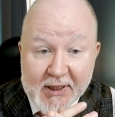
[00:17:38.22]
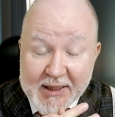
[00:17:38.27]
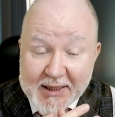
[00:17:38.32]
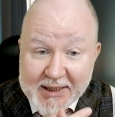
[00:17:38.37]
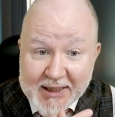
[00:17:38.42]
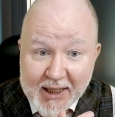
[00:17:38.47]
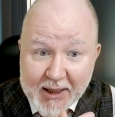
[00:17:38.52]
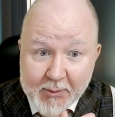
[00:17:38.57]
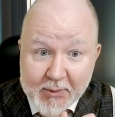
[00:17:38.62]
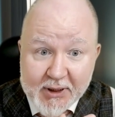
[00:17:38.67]

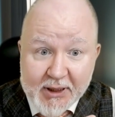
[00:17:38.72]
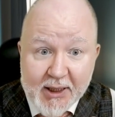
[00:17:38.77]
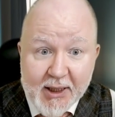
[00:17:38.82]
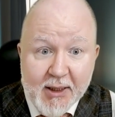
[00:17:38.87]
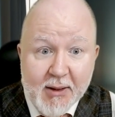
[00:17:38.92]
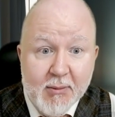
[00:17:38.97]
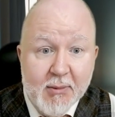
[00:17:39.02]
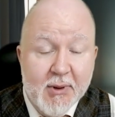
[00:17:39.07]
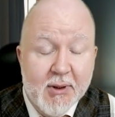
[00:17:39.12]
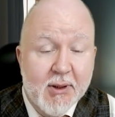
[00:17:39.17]

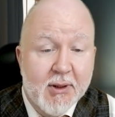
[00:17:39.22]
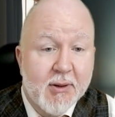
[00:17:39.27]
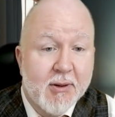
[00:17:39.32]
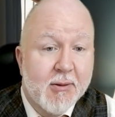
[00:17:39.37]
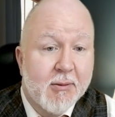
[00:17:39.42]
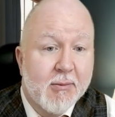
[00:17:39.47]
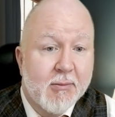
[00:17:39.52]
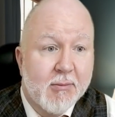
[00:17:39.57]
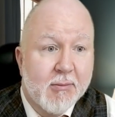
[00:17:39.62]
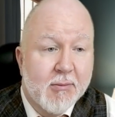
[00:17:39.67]
Sometimes,
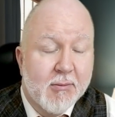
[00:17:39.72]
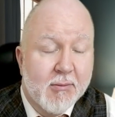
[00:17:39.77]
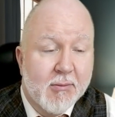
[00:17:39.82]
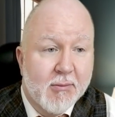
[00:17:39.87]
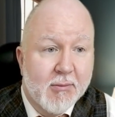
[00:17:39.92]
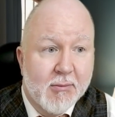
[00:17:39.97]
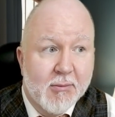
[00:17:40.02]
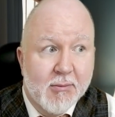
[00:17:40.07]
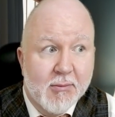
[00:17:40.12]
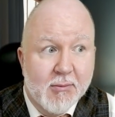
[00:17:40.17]

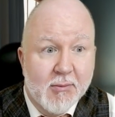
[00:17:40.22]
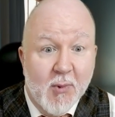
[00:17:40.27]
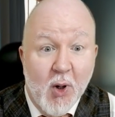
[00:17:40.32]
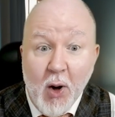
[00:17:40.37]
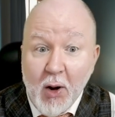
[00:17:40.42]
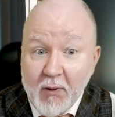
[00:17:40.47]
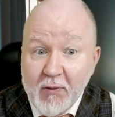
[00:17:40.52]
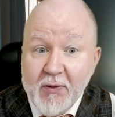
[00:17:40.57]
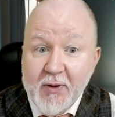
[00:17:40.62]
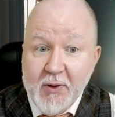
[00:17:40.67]

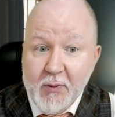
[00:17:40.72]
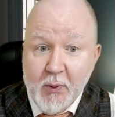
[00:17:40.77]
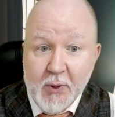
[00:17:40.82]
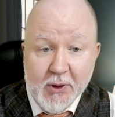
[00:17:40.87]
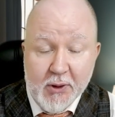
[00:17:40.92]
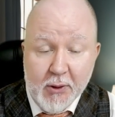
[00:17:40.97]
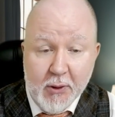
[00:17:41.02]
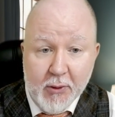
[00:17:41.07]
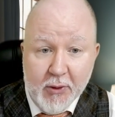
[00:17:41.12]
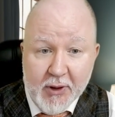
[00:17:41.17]
often when
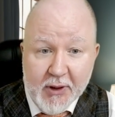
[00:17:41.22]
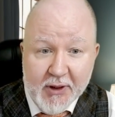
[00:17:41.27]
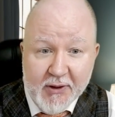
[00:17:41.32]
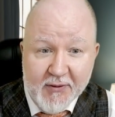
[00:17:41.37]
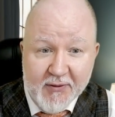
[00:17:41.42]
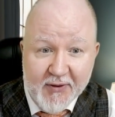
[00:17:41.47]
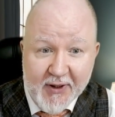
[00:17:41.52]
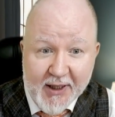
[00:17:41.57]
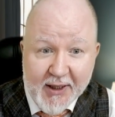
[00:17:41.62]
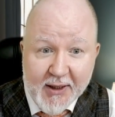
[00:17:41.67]
you're in
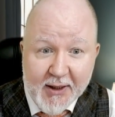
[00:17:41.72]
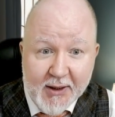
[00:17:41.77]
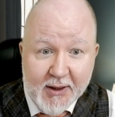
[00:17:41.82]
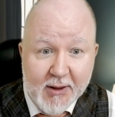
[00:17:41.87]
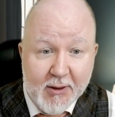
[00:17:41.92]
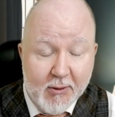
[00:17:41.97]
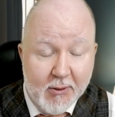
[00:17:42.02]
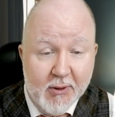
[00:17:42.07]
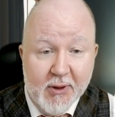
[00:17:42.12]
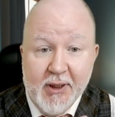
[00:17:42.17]

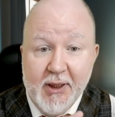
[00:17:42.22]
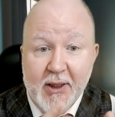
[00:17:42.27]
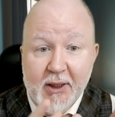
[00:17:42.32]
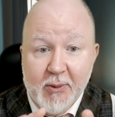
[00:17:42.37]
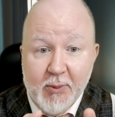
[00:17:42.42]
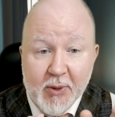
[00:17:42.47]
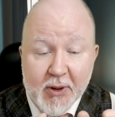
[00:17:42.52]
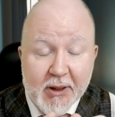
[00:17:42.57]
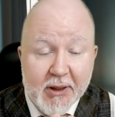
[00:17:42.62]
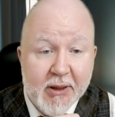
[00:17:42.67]
defense or the other
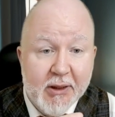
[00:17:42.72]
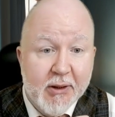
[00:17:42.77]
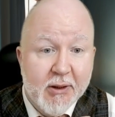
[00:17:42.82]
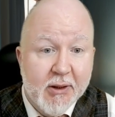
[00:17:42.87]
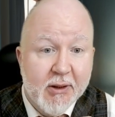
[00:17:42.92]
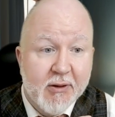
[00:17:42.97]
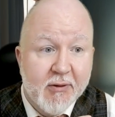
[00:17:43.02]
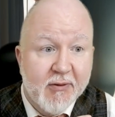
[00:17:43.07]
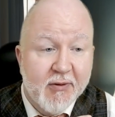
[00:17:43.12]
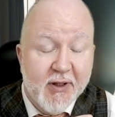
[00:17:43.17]
party are
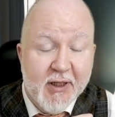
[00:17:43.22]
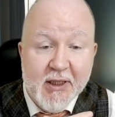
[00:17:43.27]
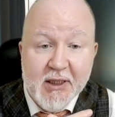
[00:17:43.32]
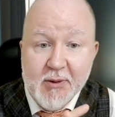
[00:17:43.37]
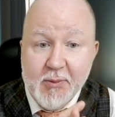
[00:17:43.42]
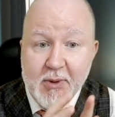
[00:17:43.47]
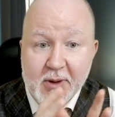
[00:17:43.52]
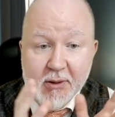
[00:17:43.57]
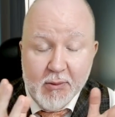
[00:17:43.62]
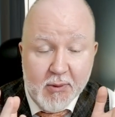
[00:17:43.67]
in defense,
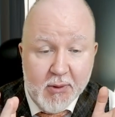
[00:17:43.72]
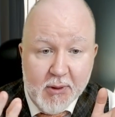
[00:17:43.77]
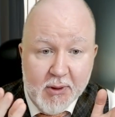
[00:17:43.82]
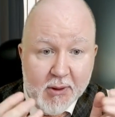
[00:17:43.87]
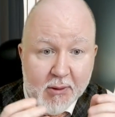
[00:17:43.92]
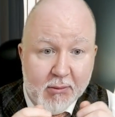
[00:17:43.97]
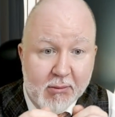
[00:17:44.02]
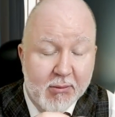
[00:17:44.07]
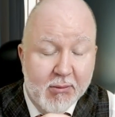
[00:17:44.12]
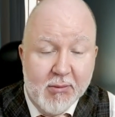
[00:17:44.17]
but
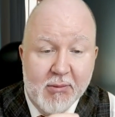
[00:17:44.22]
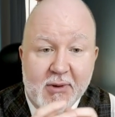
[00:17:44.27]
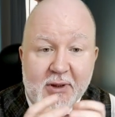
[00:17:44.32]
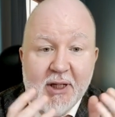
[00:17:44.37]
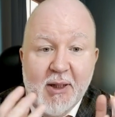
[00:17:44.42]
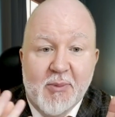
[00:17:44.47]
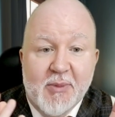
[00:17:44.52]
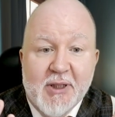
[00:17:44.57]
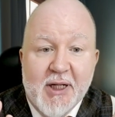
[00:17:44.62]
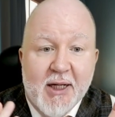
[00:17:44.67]

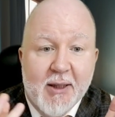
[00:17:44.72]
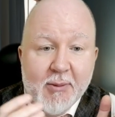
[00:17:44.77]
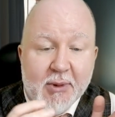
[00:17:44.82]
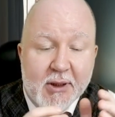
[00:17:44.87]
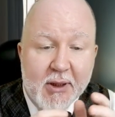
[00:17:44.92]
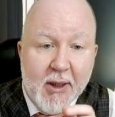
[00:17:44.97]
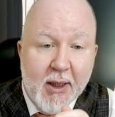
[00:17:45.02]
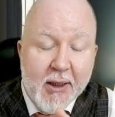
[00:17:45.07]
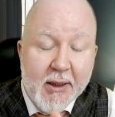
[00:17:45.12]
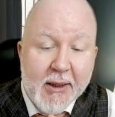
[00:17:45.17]

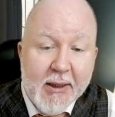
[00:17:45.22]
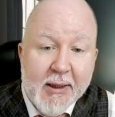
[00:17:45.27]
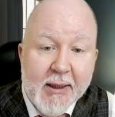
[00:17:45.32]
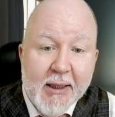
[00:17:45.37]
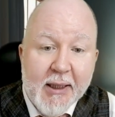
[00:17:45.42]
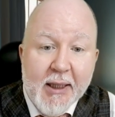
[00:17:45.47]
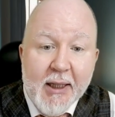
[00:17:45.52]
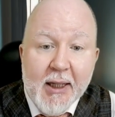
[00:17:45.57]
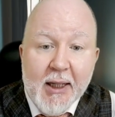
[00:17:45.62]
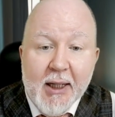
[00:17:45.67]
sometimes not,
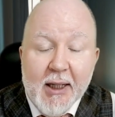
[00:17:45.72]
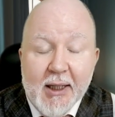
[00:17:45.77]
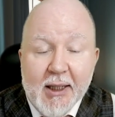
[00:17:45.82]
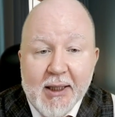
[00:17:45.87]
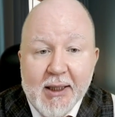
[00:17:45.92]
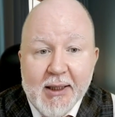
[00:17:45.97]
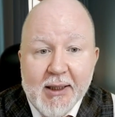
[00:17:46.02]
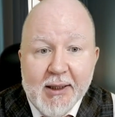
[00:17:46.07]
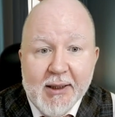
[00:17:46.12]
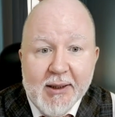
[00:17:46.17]

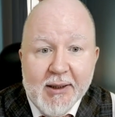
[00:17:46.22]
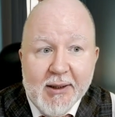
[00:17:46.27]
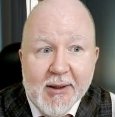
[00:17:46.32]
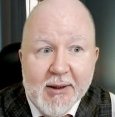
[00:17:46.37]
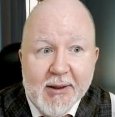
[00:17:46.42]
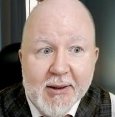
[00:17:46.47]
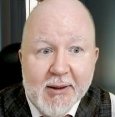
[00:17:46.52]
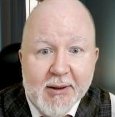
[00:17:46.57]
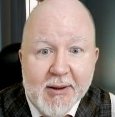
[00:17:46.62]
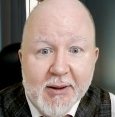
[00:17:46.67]

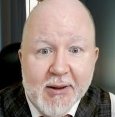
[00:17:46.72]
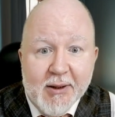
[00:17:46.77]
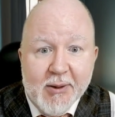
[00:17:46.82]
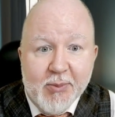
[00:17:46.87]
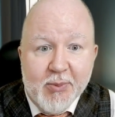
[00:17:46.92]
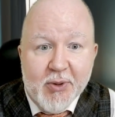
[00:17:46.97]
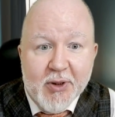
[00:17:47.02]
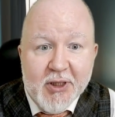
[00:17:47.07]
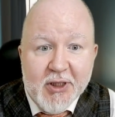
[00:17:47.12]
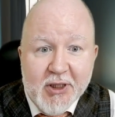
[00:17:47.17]
the
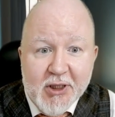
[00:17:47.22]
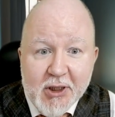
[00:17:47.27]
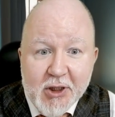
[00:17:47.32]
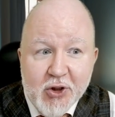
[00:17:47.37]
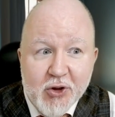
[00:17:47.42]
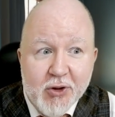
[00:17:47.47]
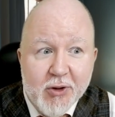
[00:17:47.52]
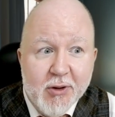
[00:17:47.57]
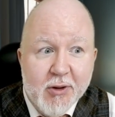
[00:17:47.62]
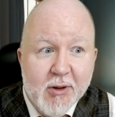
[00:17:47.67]

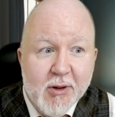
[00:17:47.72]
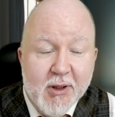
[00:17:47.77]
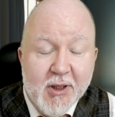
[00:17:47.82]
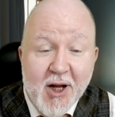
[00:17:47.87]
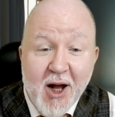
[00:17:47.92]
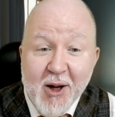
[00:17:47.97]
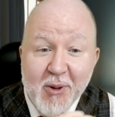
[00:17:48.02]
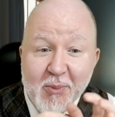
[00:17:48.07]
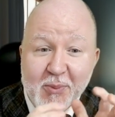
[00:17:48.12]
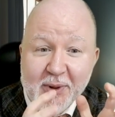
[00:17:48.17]
procedural
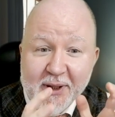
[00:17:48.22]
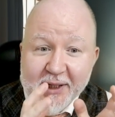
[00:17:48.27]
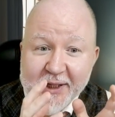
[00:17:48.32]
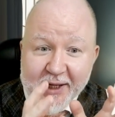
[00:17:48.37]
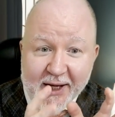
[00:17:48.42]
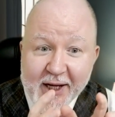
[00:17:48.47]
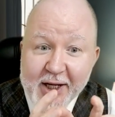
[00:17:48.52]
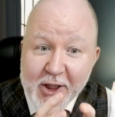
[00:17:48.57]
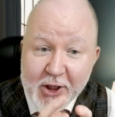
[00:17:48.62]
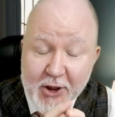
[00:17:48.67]

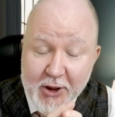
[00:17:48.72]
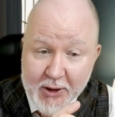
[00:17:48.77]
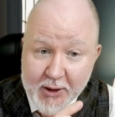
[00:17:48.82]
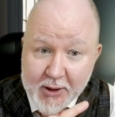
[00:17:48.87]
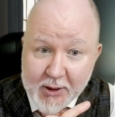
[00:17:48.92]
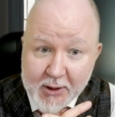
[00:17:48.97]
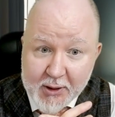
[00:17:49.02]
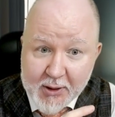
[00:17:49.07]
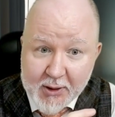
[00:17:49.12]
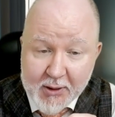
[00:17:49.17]

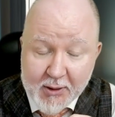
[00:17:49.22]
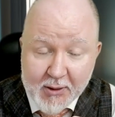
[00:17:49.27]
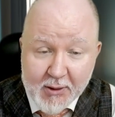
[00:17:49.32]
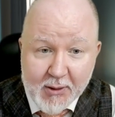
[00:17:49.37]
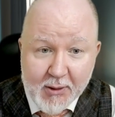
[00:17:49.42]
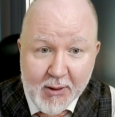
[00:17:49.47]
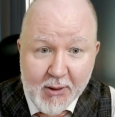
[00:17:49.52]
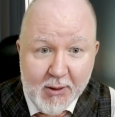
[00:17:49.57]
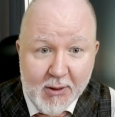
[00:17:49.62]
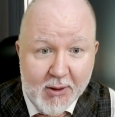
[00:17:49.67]
complications,
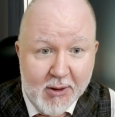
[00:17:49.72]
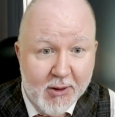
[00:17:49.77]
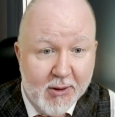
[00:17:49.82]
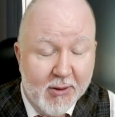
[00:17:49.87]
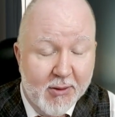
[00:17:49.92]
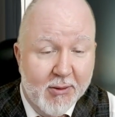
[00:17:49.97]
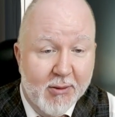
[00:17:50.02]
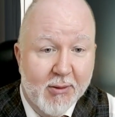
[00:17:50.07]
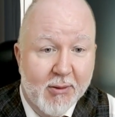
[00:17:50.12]
because